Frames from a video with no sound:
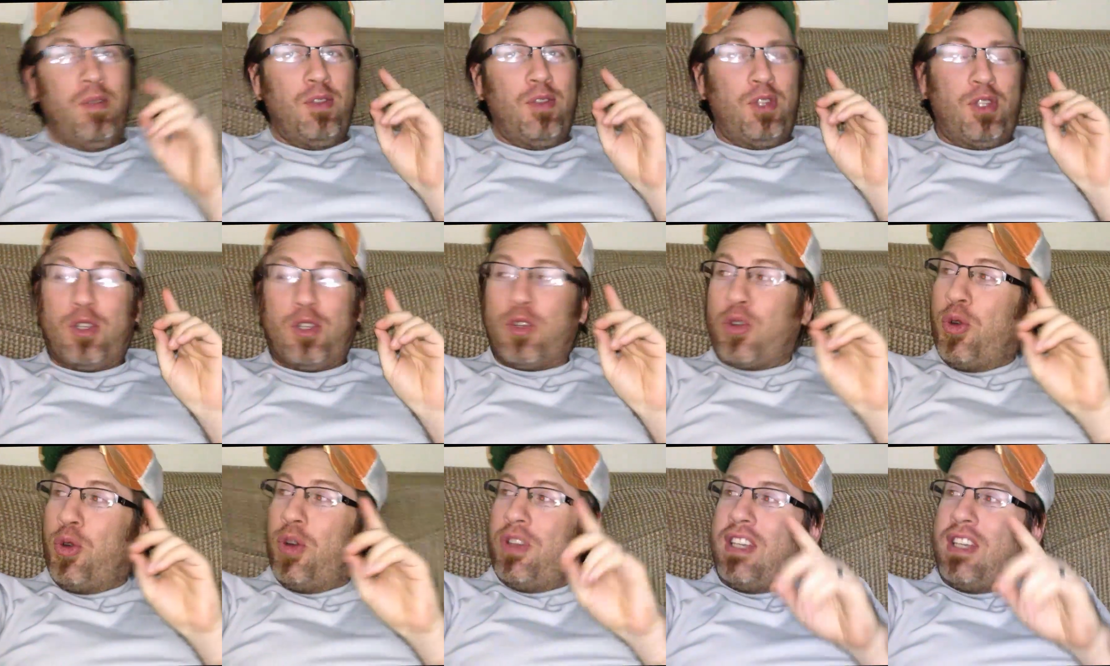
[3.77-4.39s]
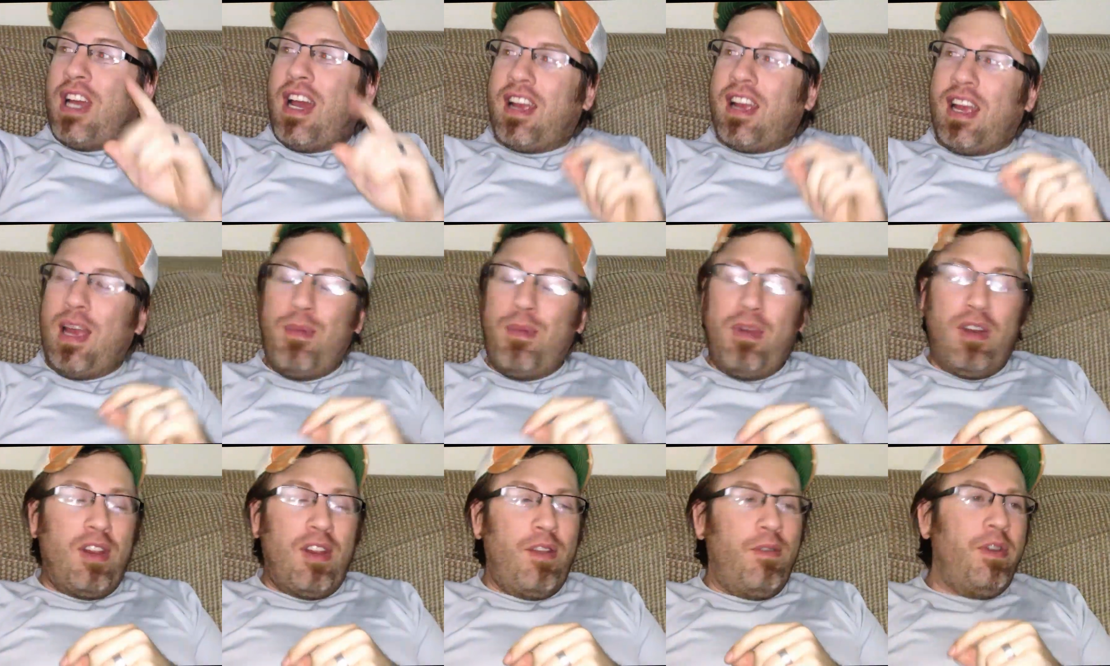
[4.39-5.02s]
ScrewAttack
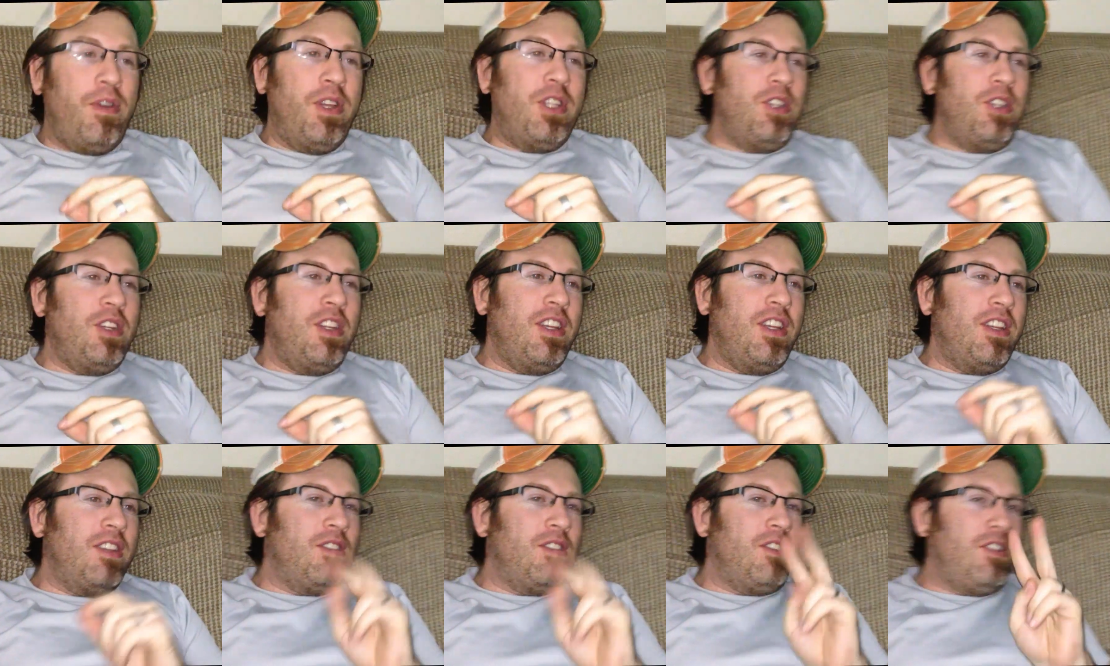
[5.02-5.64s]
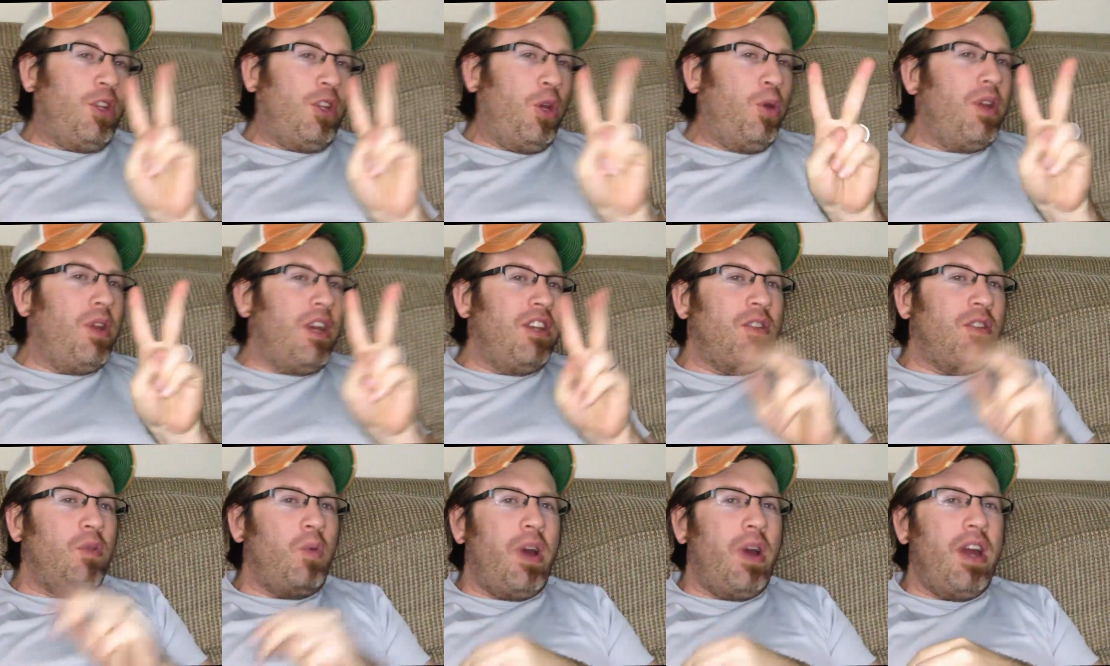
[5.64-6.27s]
Gaming Convention is two
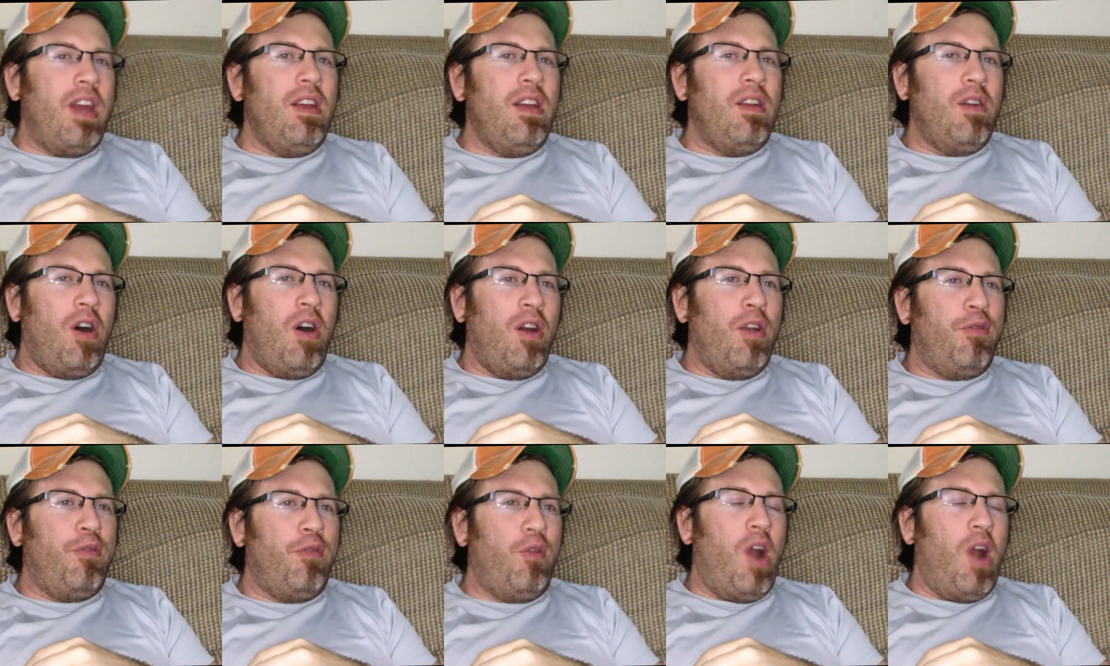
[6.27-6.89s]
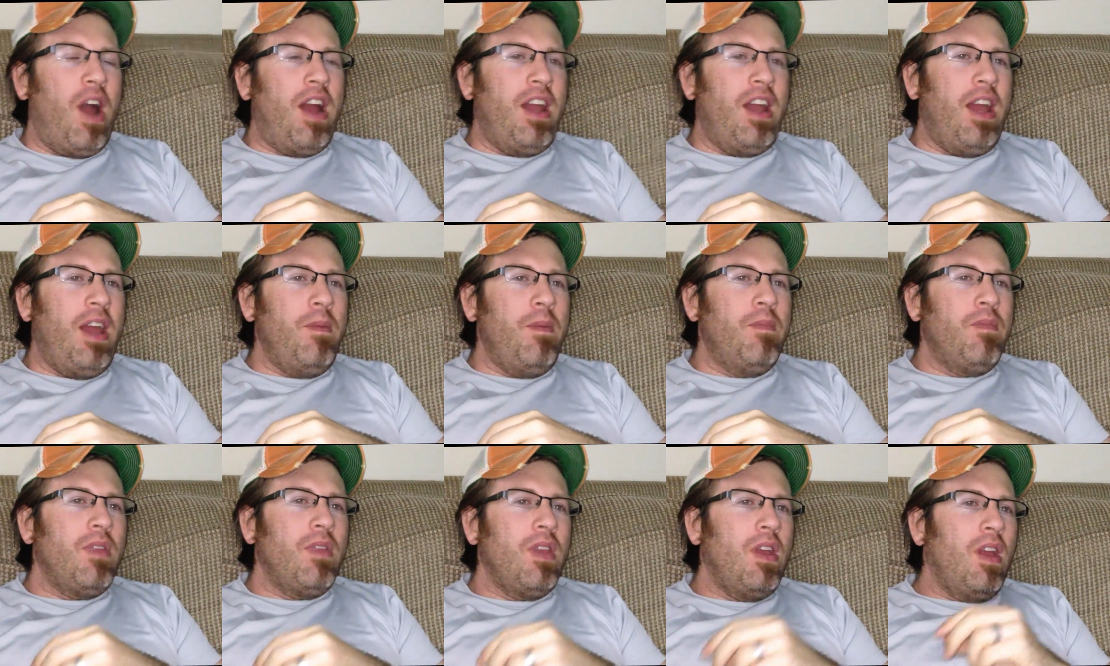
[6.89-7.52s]
days away on a
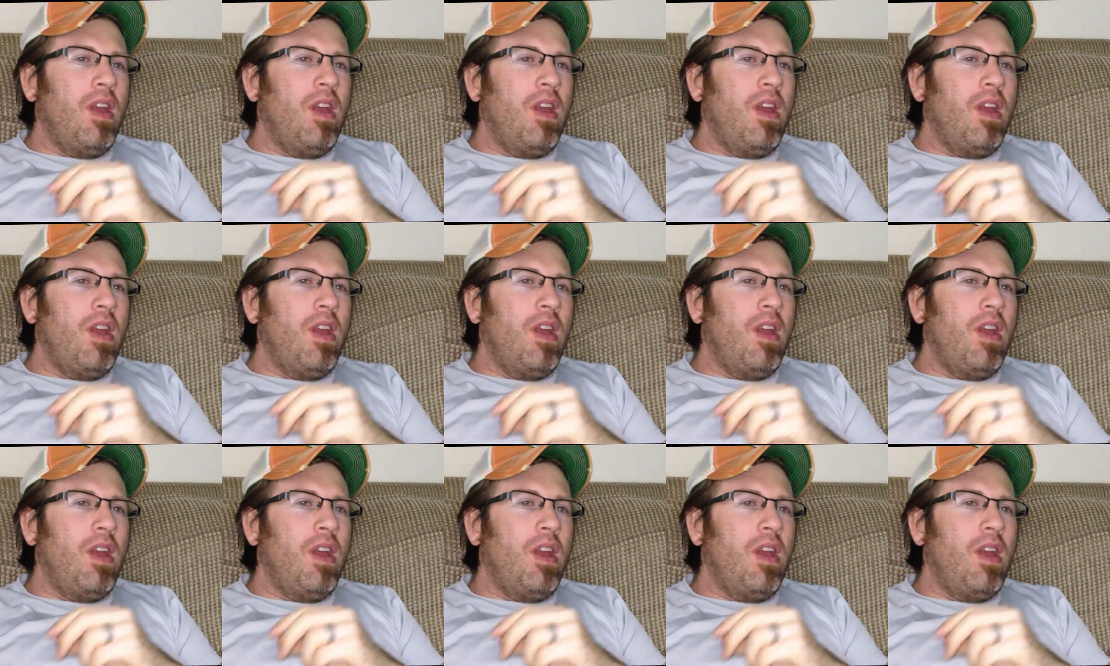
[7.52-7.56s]
Friday.